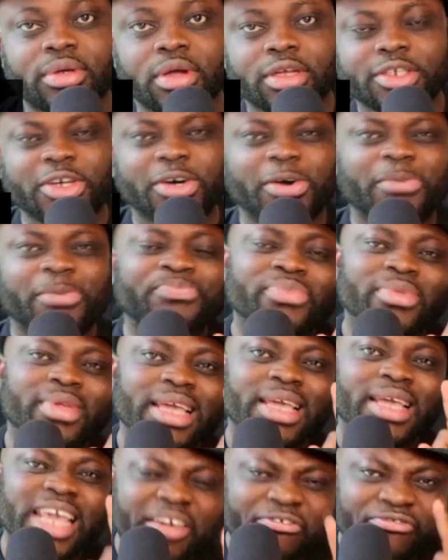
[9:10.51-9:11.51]
So
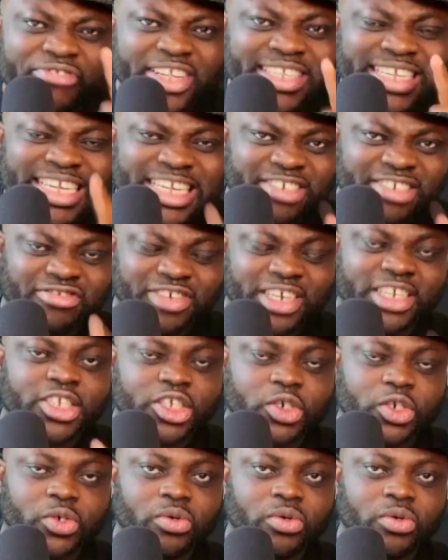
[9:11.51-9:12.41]
if this interests you,